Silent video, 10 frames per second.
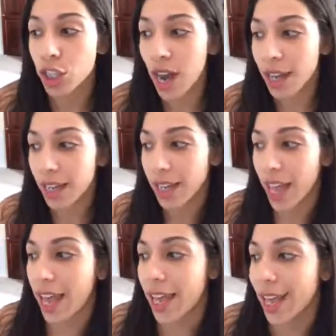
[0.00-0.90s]
Nadia
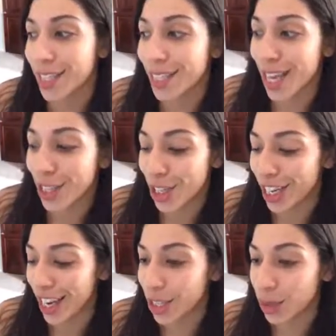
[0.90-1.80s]
K
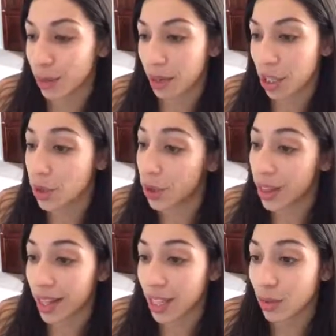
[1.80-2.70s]
session. I just want to make sure
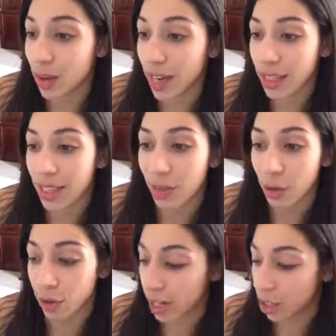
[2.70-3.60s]
that that's right because I've
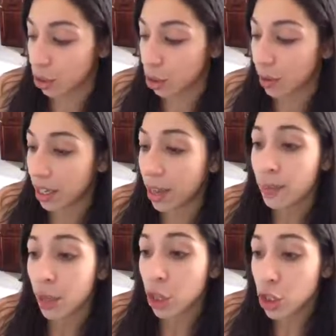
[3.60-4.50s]
created so many
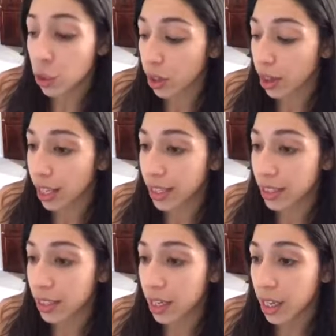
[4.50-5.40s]
short
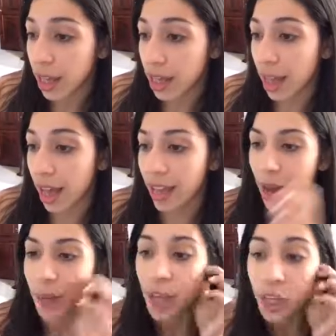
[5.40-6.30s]
links that, yeah.
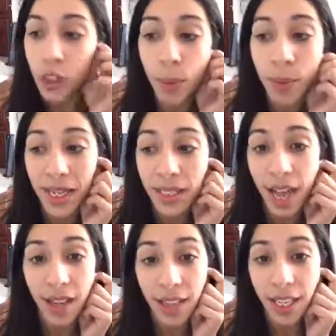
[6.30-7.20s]
So
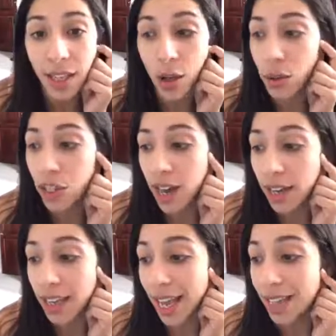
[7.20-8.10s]
bit.ly Coach
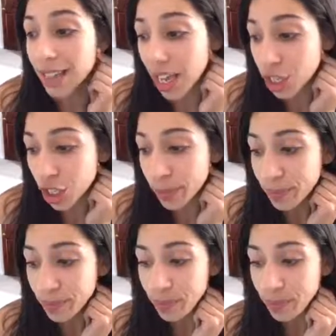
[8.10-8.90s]
Nadia K session.